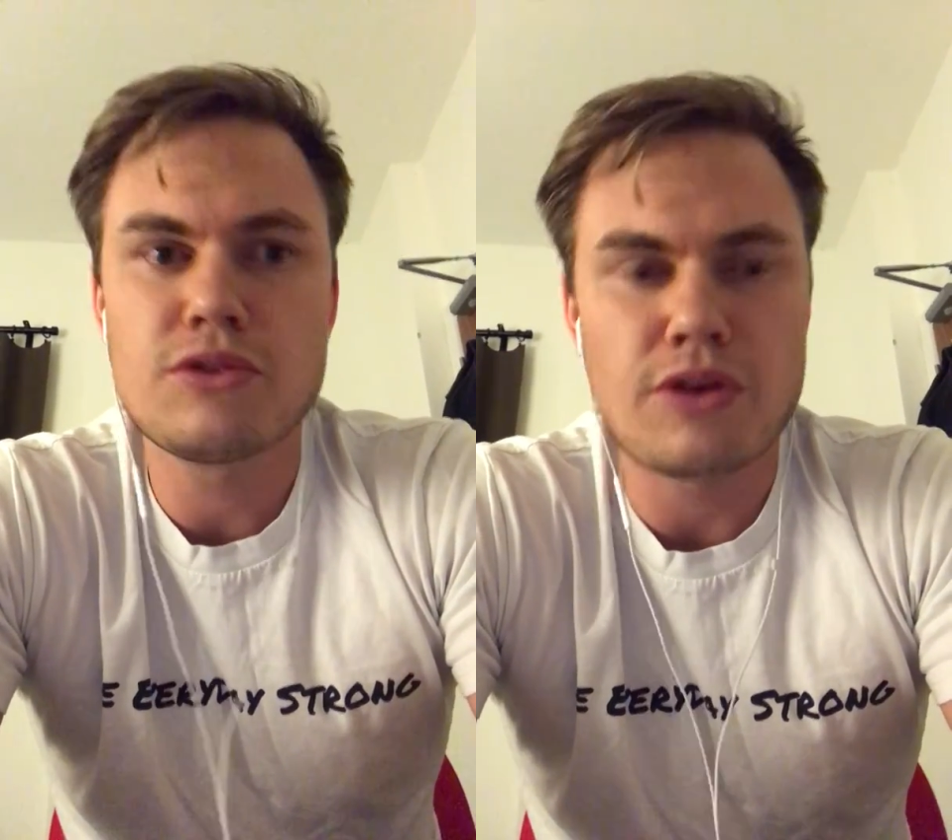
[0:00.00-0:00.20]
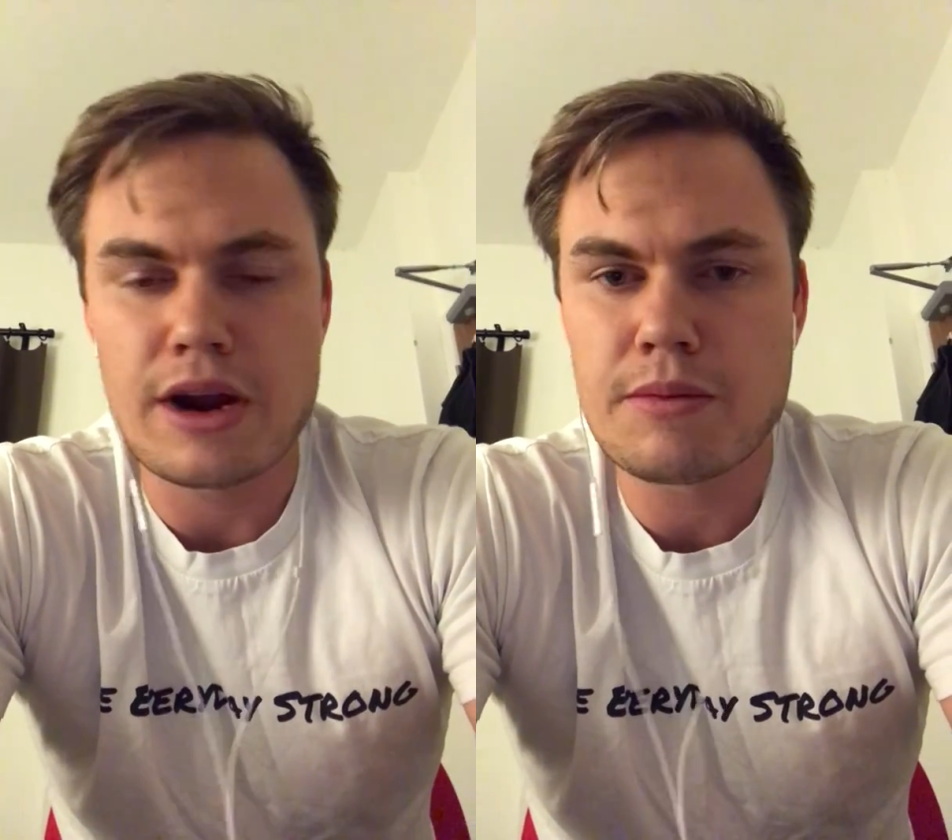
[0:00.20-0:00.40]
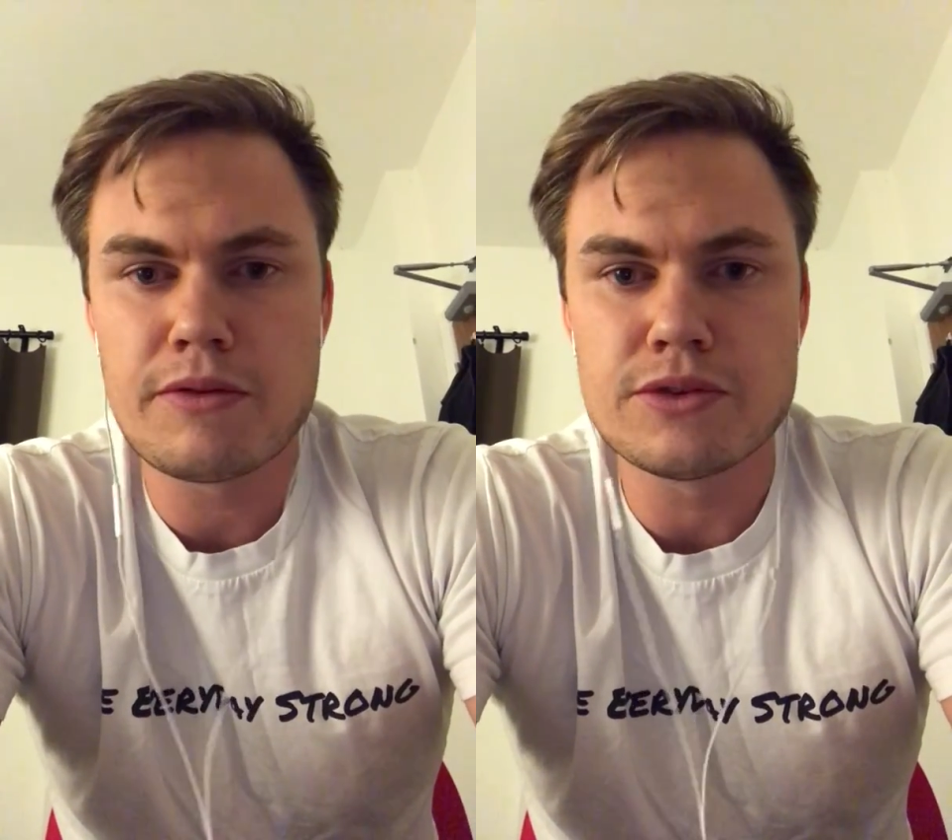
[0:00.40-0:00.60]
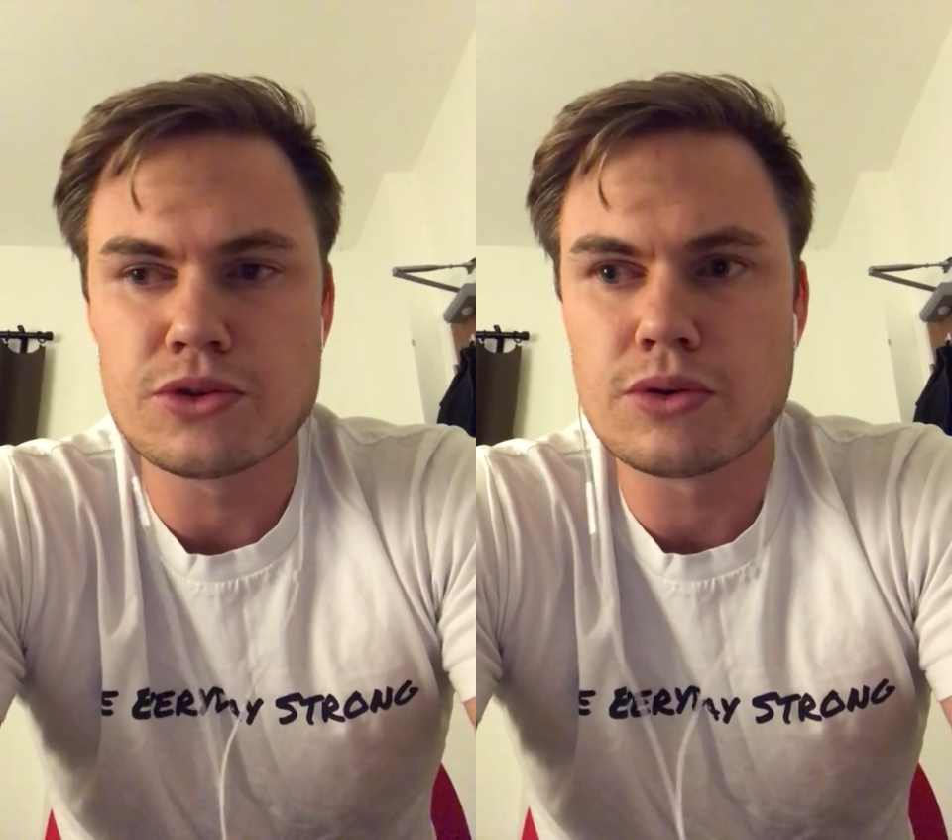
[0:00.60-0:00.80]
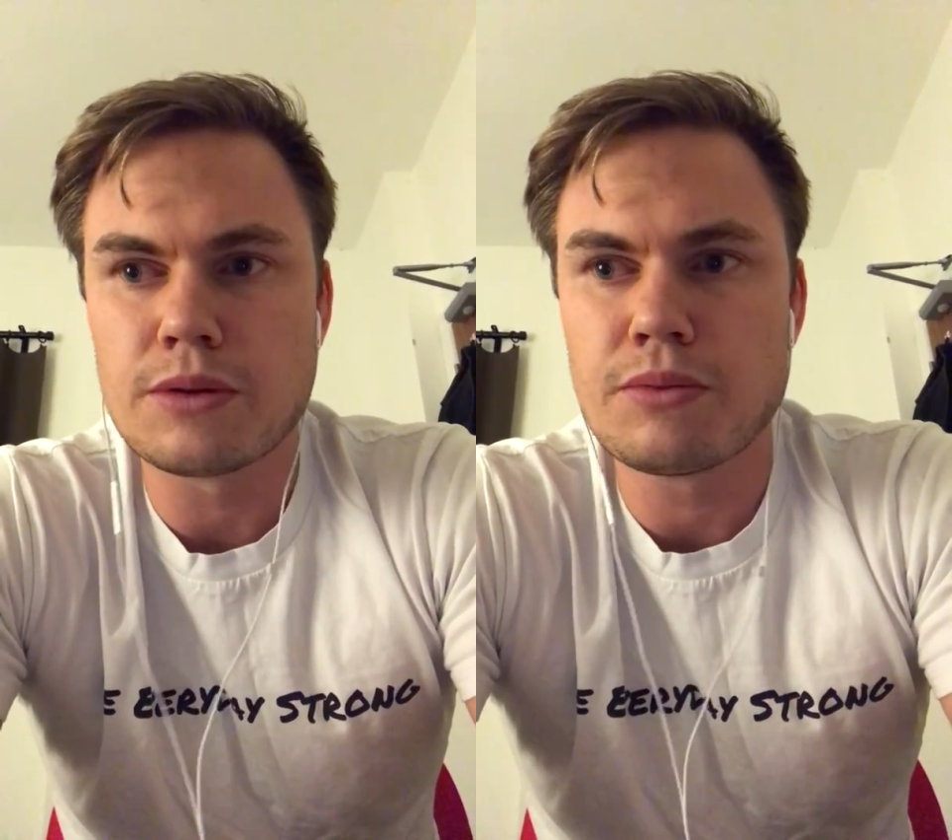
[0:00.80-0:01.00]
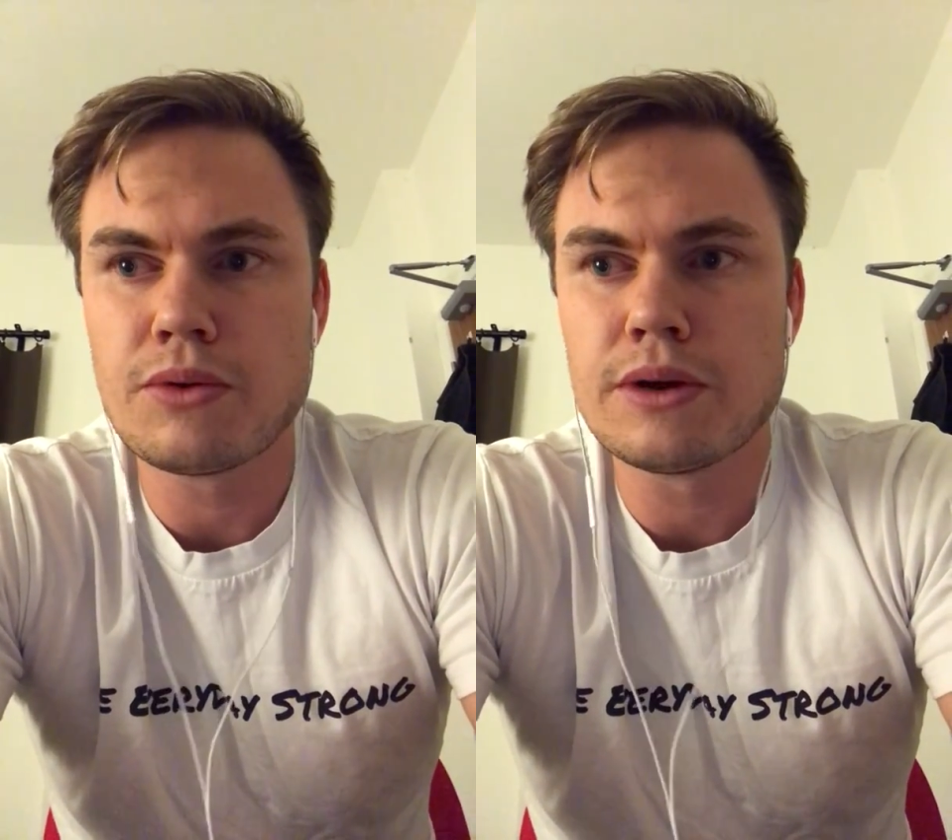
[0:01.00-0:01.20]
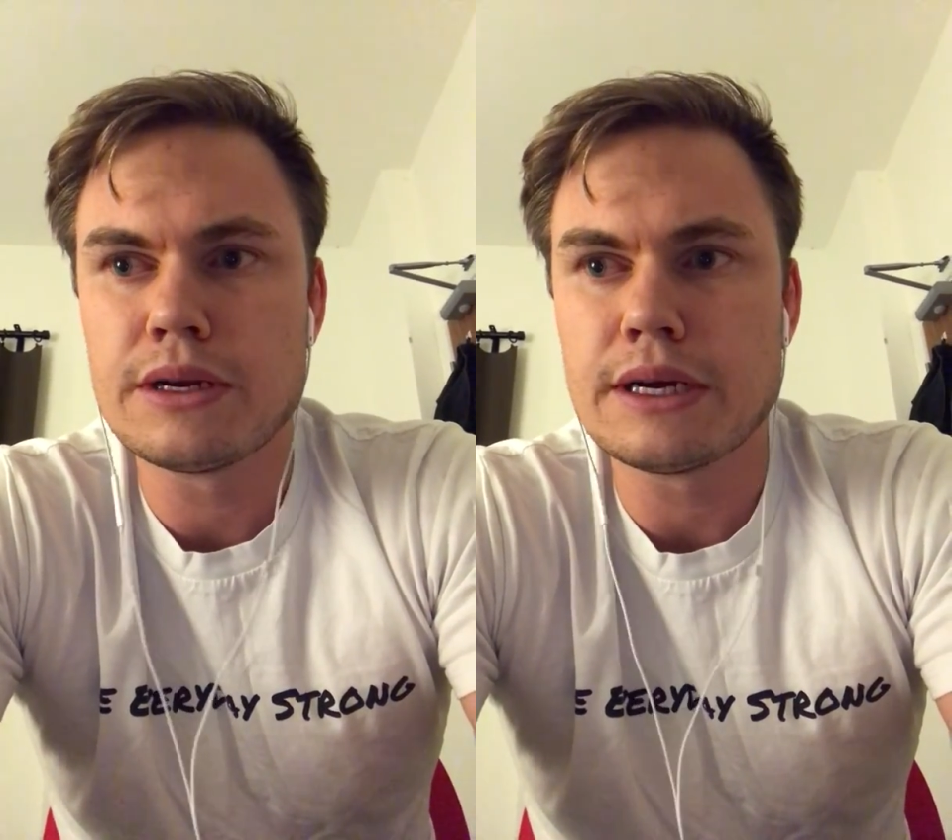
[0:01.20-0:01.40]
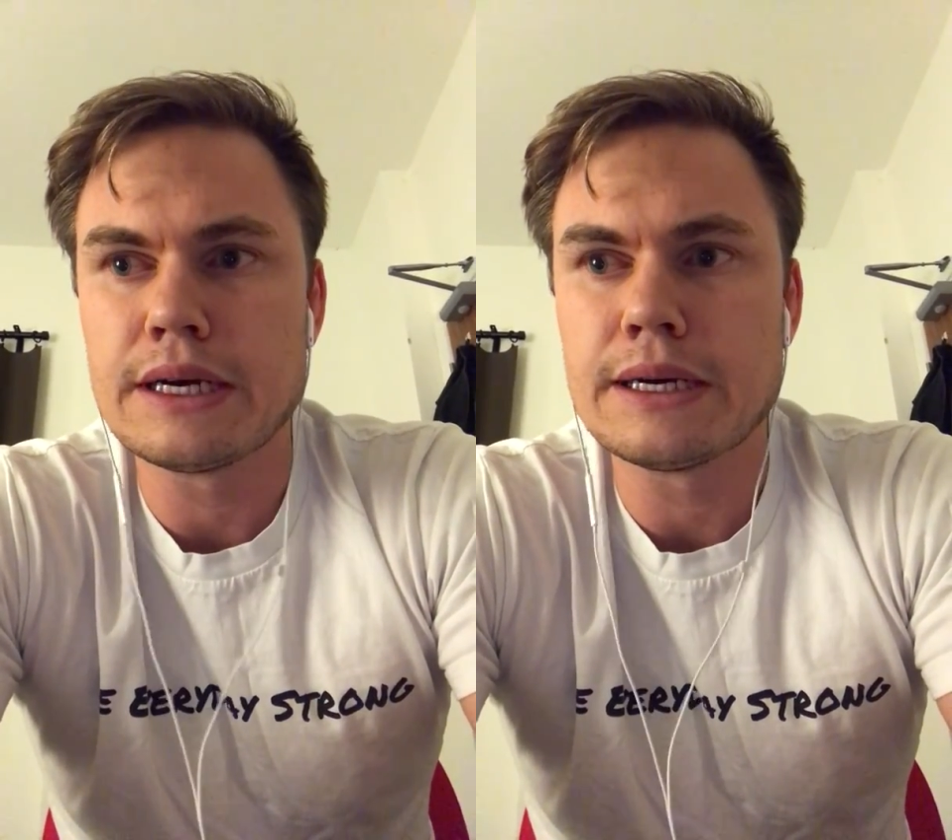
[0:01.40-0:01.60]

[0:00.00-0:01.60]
create a bit of a talking point,